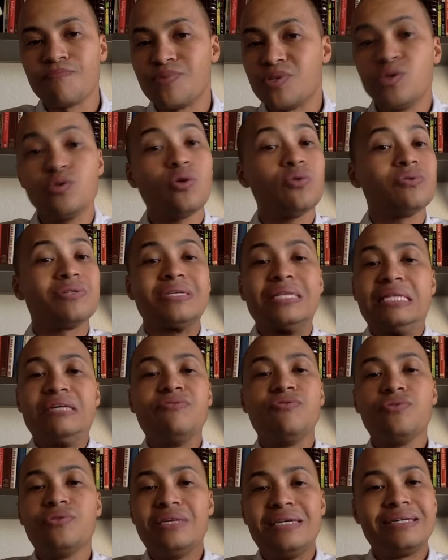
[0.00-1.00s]
You don't
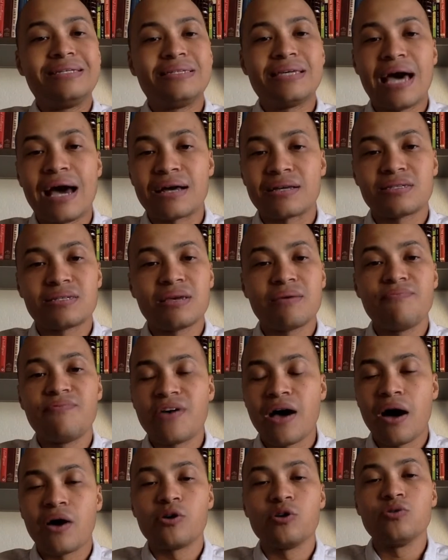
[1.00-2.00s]
deliver the exact same
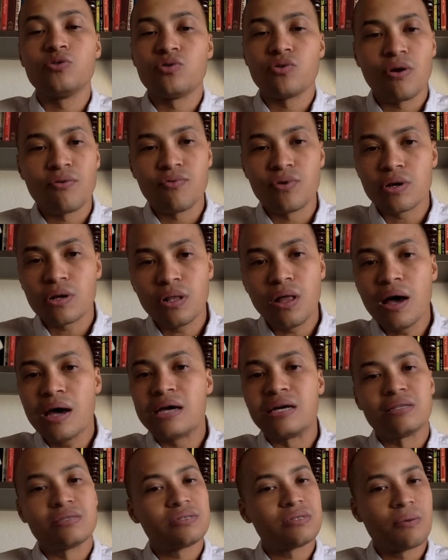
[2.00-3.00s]
value to every
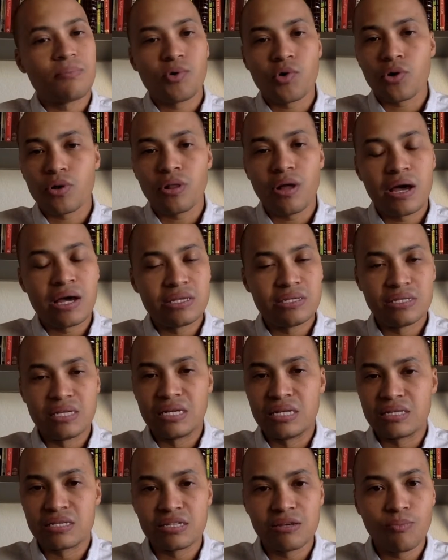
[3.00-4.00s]
client. Some of your clients
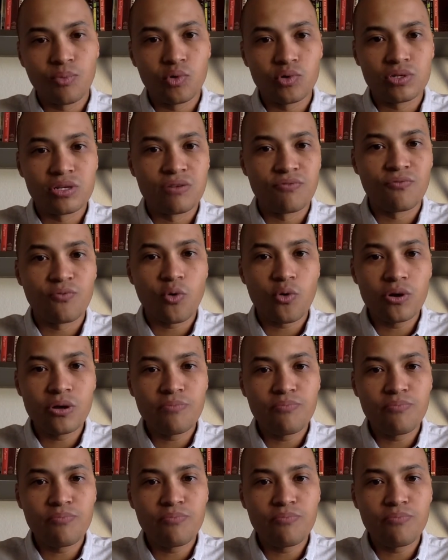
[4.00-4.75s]
need a simple 1040